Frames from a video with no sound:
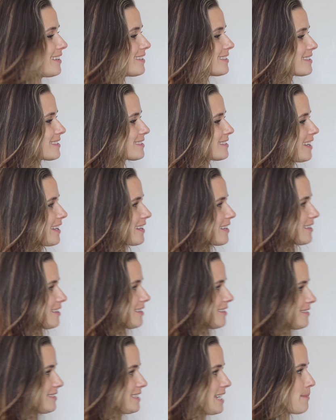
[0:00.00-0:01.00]
This is like
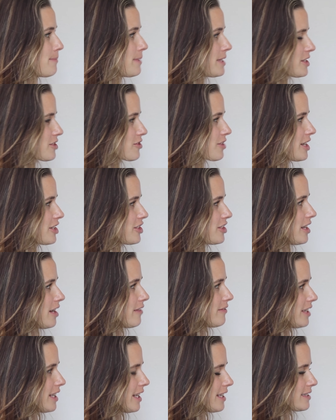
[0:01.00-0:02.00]
a demonstration
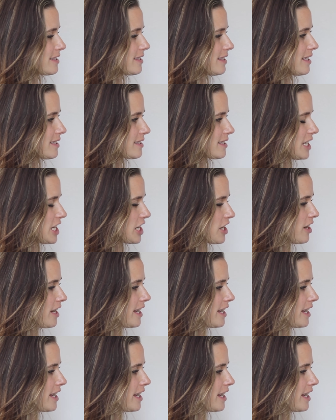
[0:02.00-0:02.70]
of it. It's this here.